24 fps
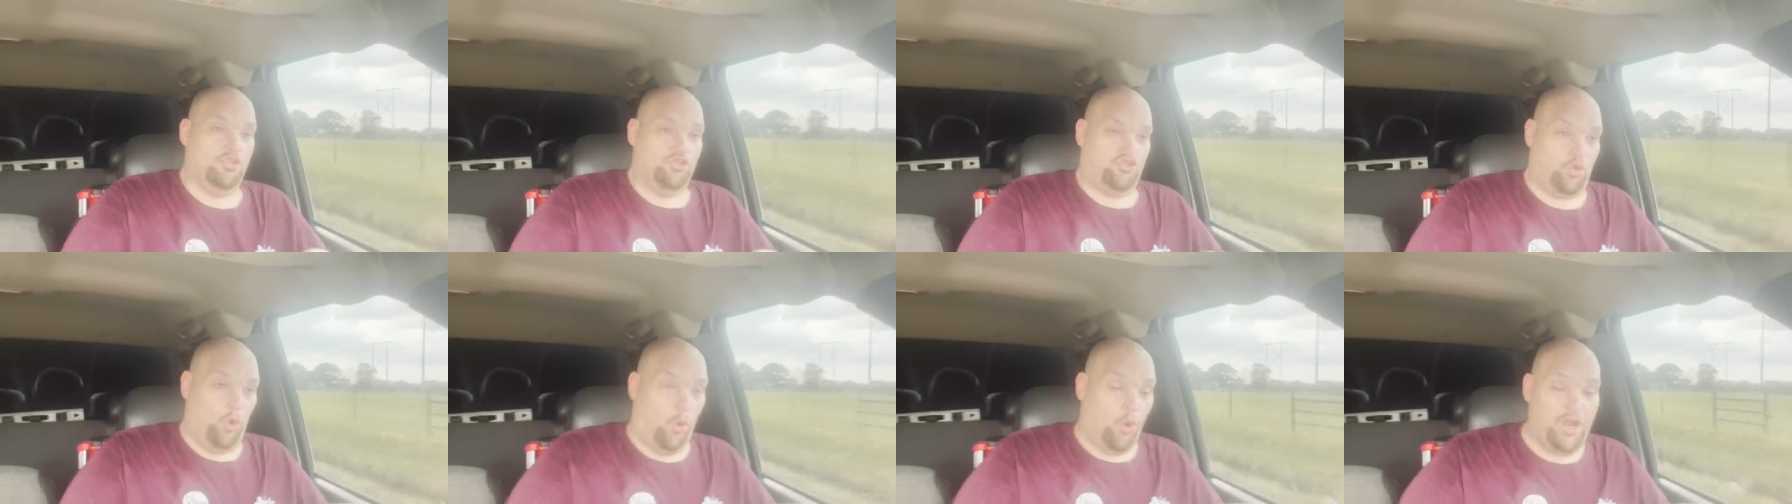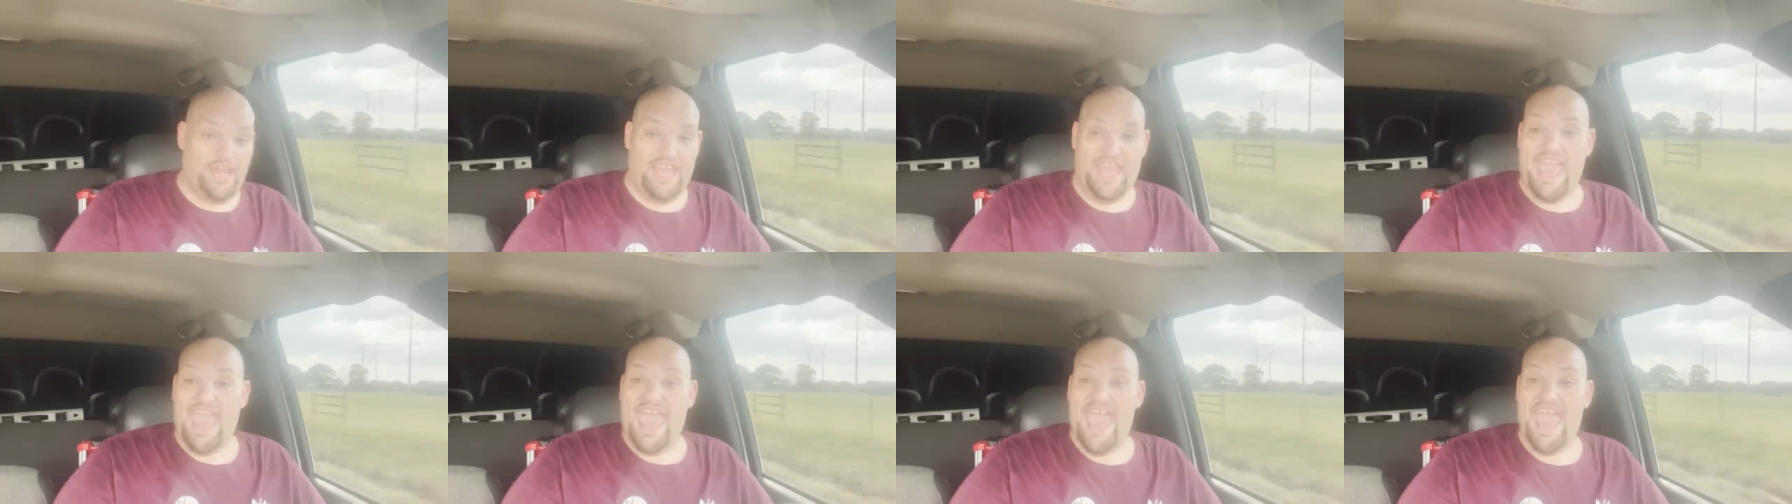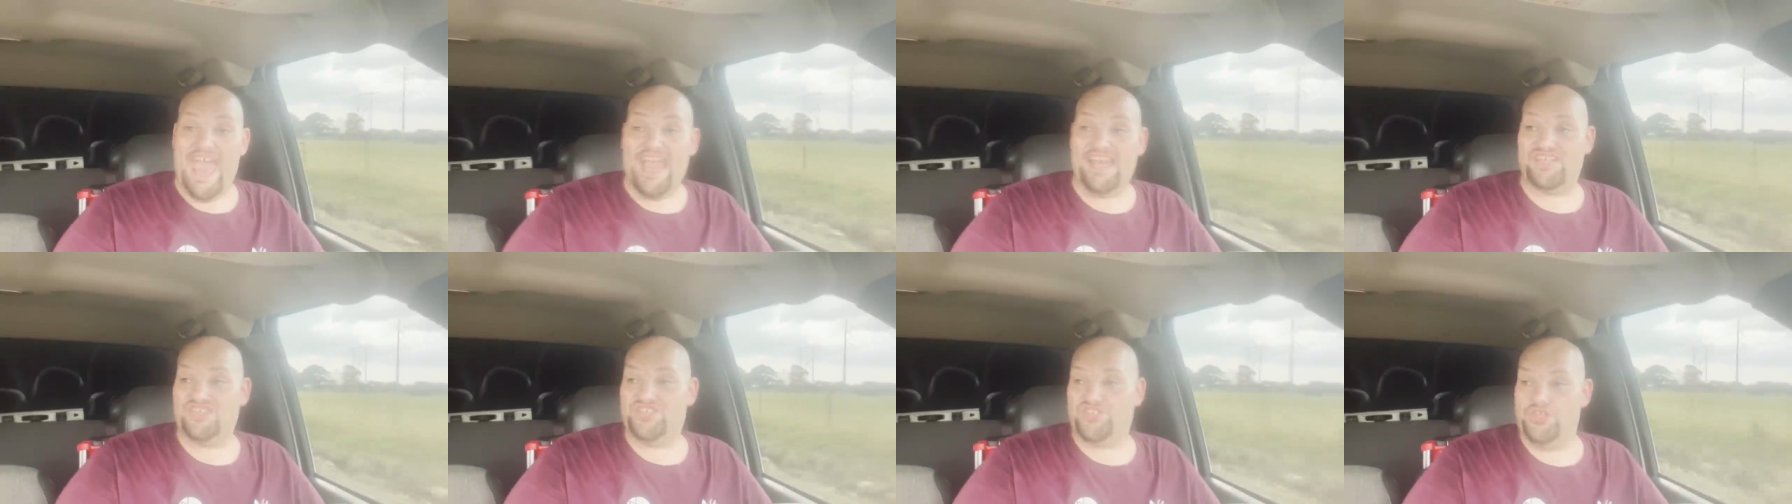twenty
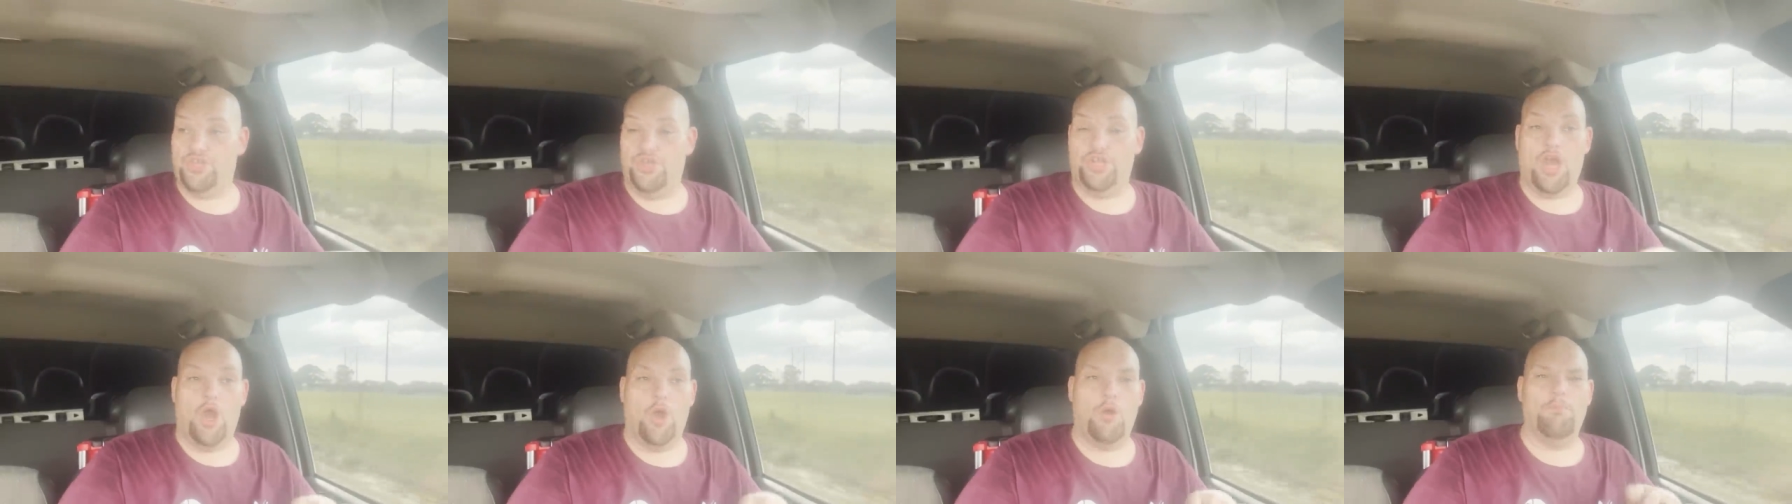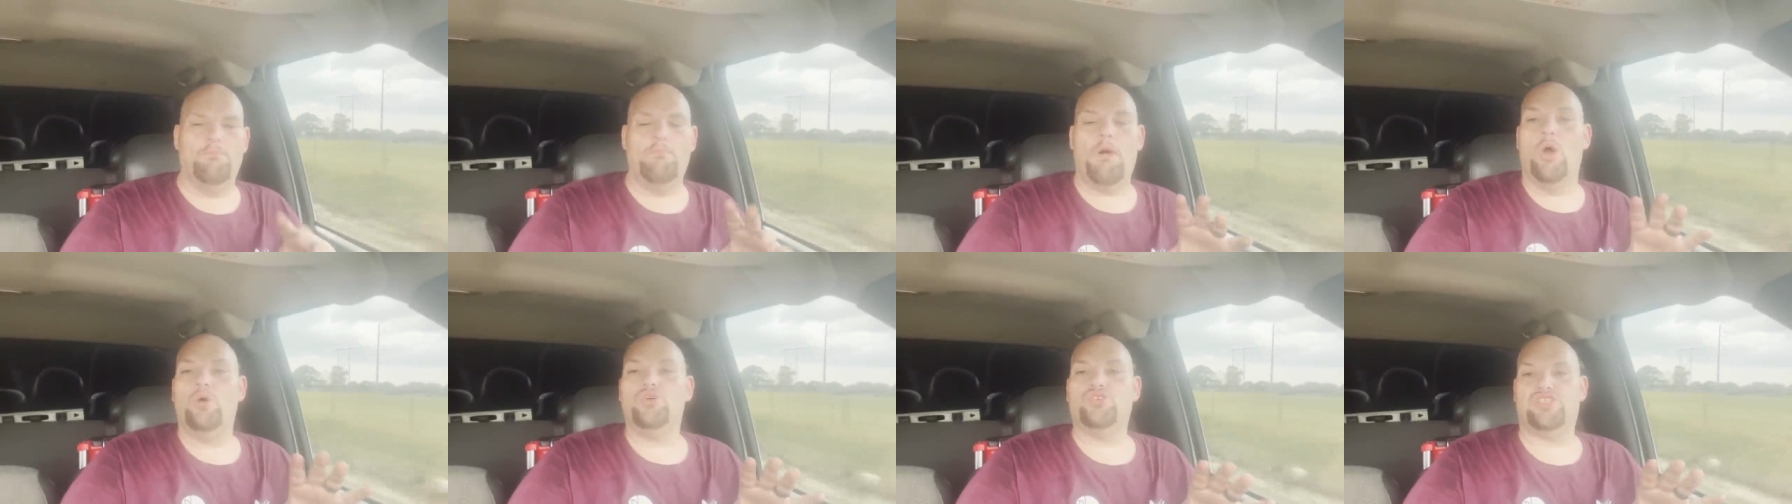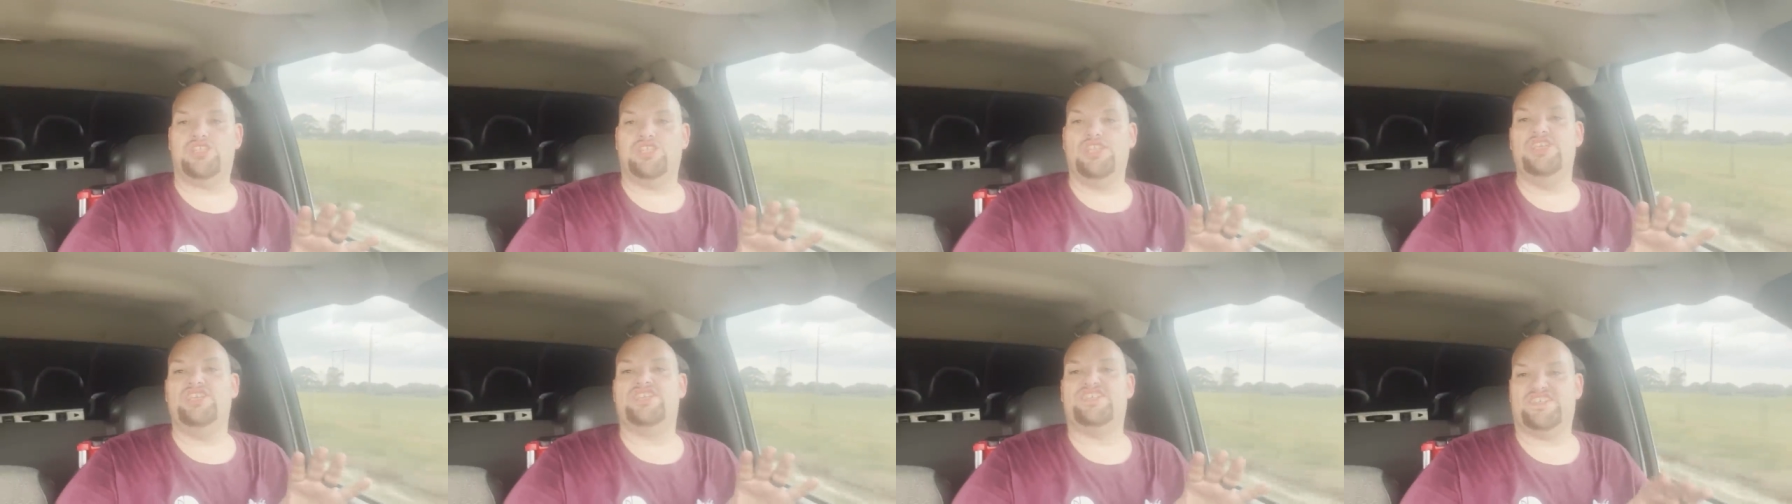X, you know,
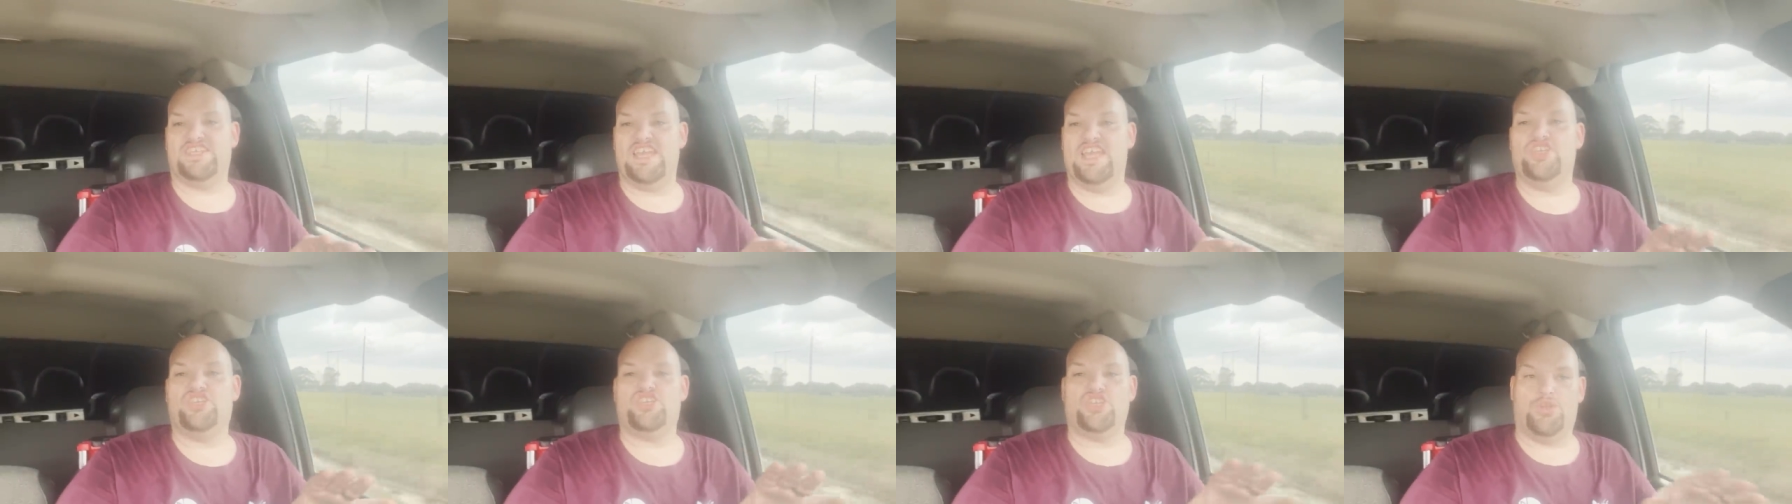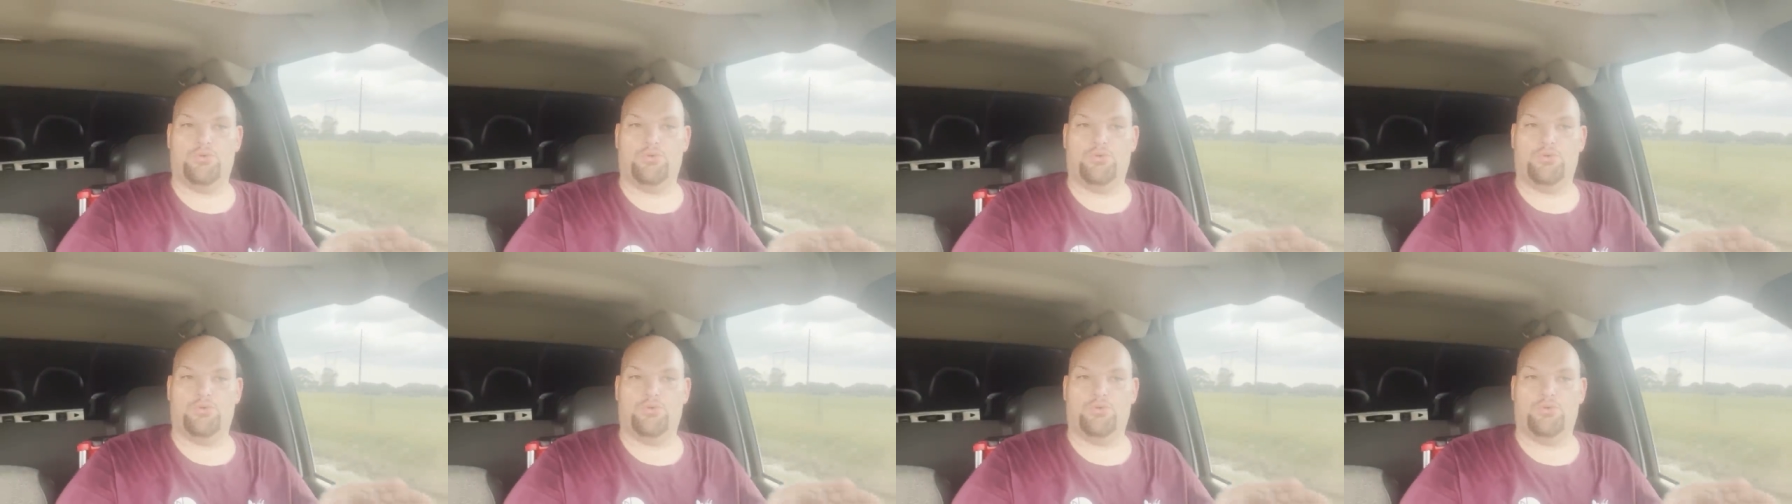mostly Cinch